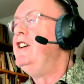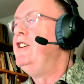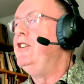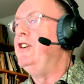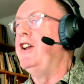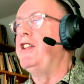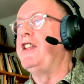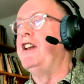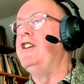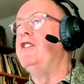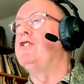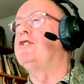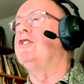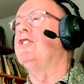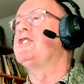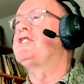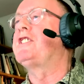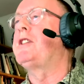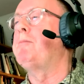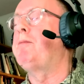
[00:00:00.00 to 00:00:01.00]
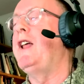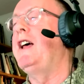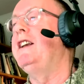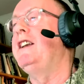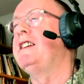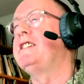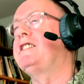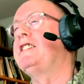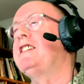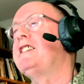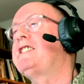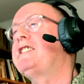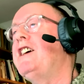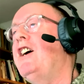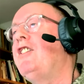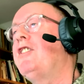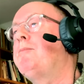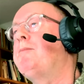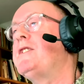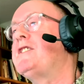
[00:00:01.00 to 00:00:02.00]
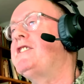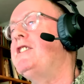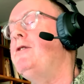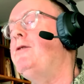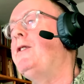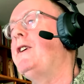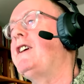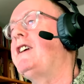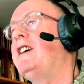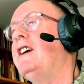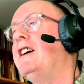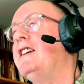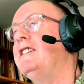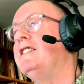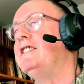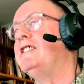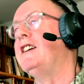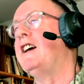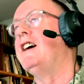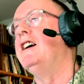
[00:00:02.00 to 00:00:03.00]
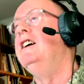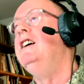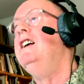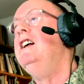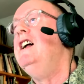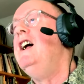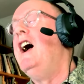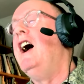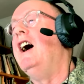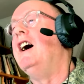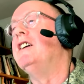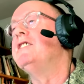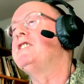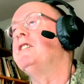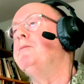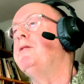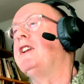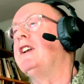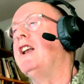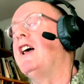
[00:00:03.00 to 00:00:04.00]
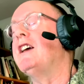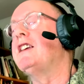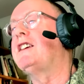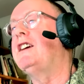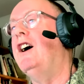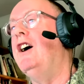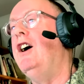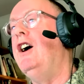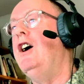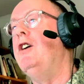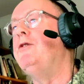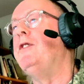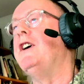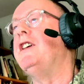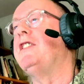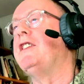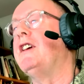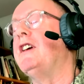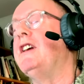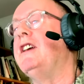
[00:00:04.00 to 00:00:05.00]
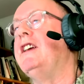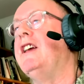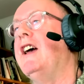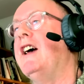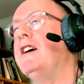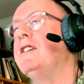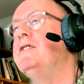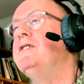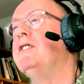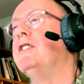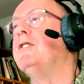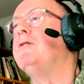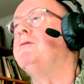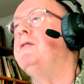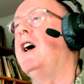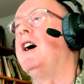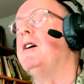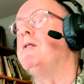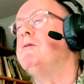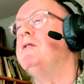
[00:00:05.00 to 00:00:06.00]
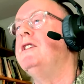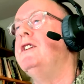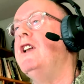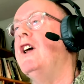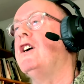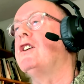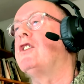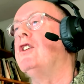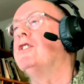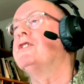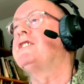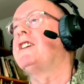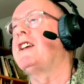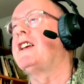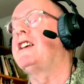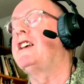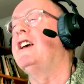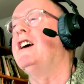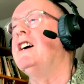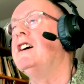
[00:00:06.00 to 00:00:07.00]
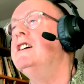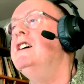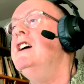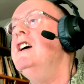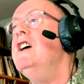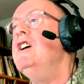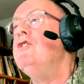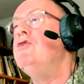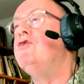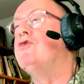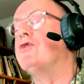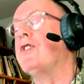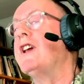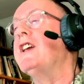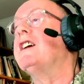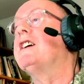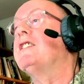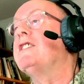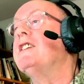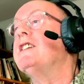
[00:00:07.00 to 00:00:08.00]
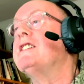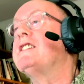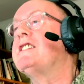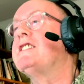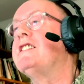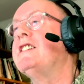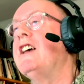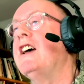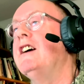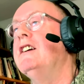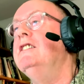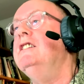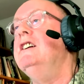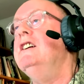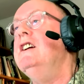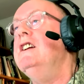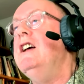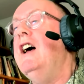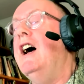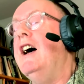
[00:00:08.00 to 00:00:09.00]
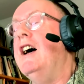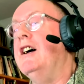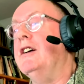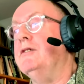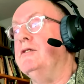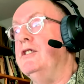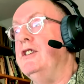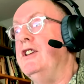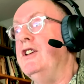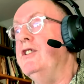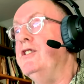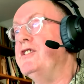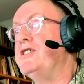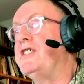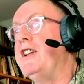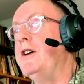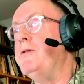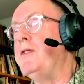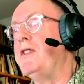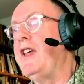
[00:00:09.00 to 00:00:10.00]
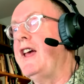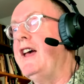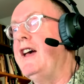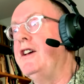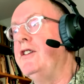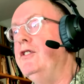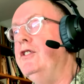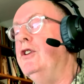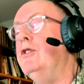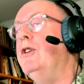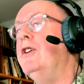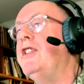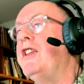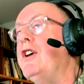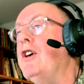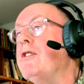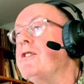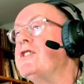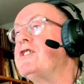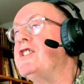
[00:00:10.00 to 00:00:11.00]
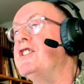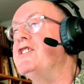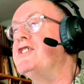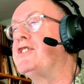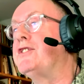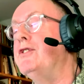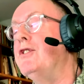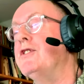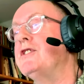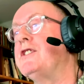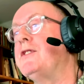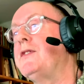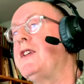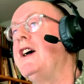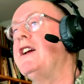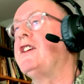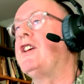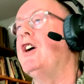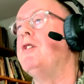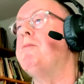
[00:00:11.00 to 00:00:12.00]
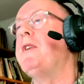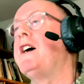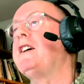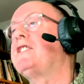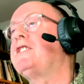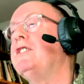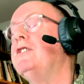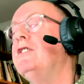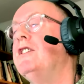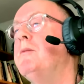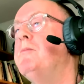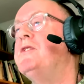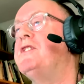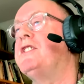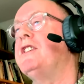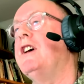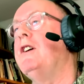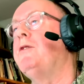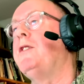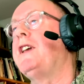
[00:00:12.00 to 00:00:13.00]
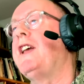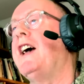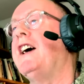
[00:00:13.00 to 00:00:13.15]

You know, then you cross the planet to the South Pacific, and something like Kava, the sort of narcotic drink that's used over there. You know, all the origin stories of that go back to observing